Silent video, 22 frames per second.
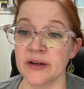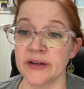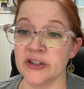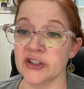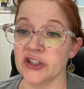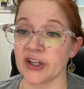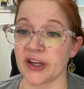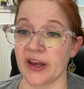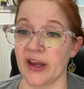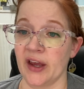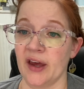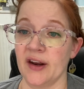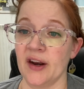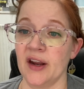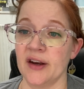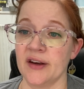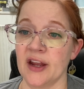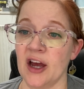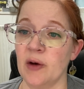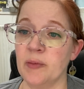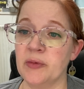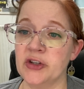She cannot
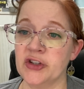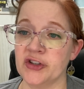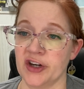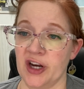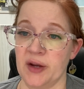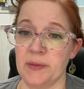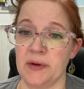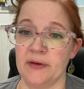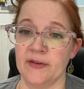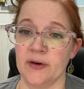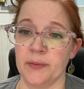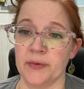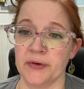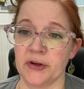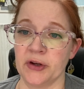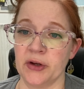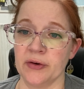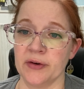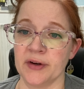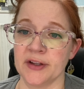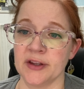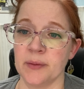now betray me for
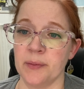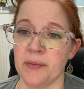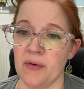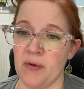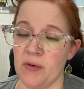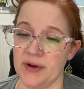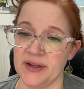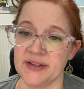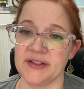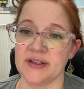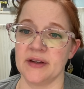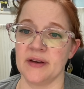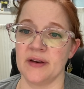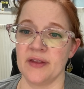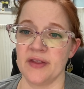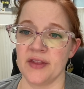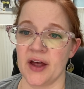procuring the poison,